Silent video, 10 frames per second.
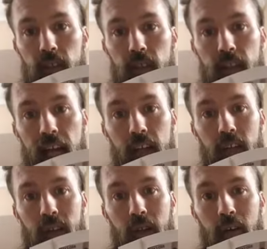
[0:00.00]
that
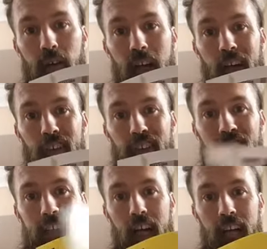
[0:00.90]
girl, I don't know how she
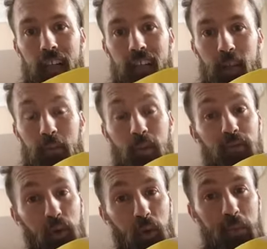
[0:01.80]
got in there
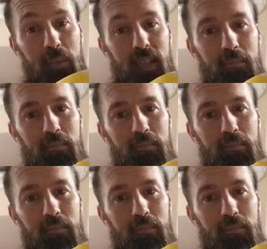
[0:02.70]
before me,